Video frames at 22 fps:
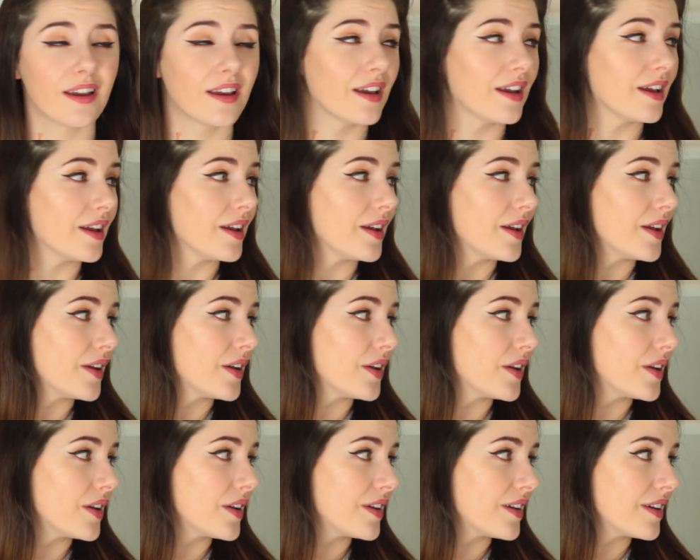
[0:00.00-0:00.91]

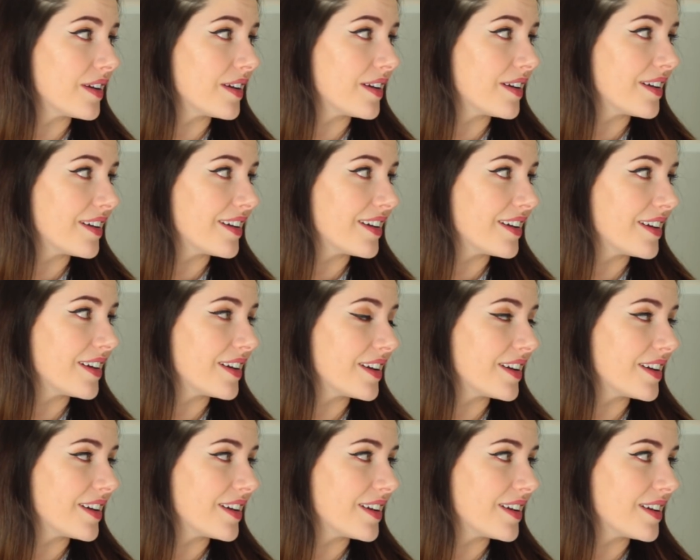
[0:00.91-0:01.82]

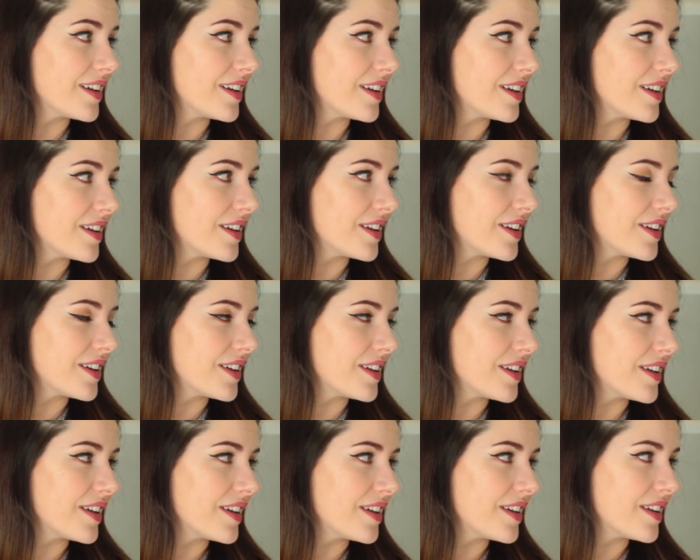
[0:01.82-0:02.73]

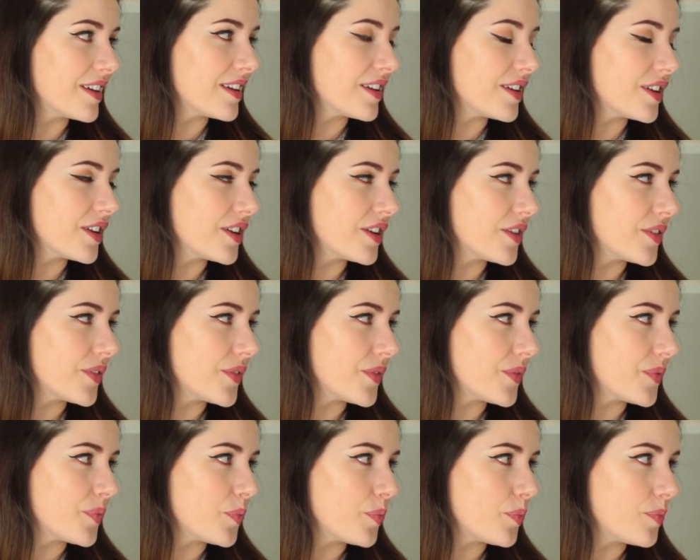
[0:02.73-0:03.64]

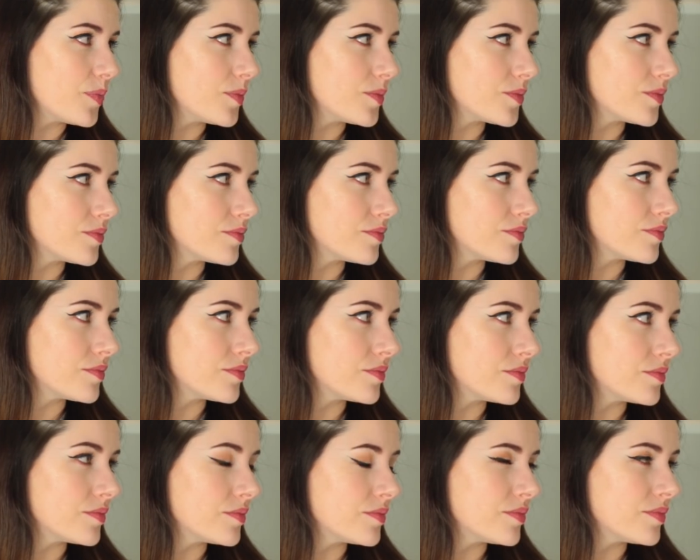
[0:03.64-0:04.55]

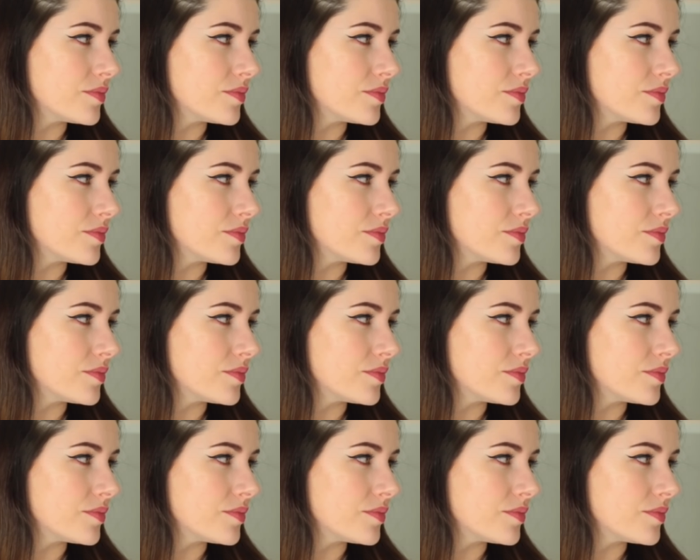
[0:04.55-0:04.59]
(not speaking)